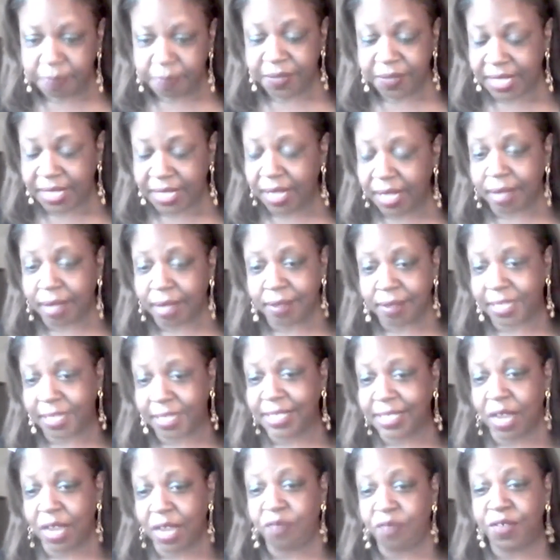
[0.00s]
Yeah,
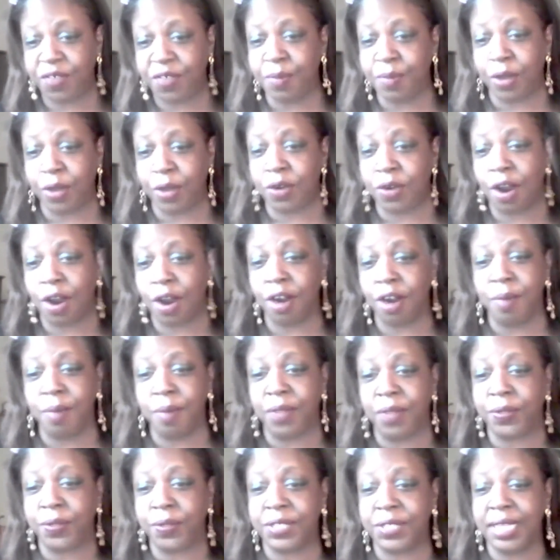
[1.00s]
that's how female narc
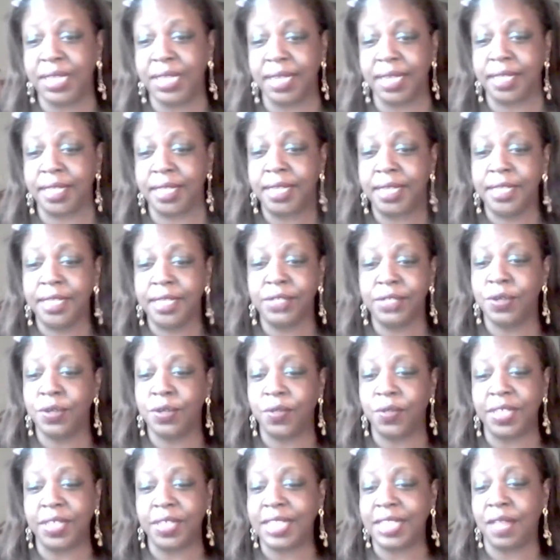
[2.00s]
mothers is.
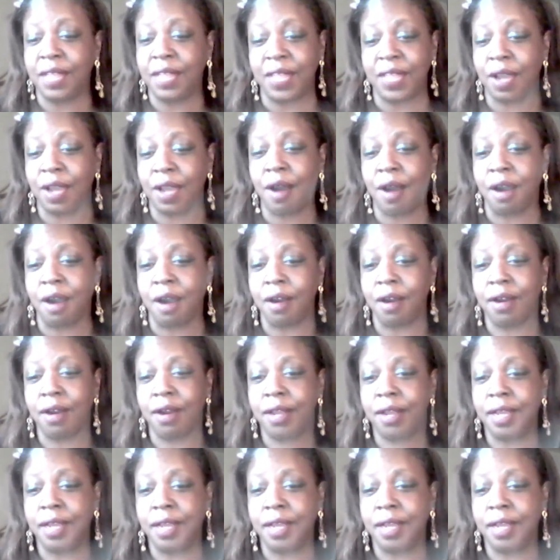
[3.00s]
That's how they are.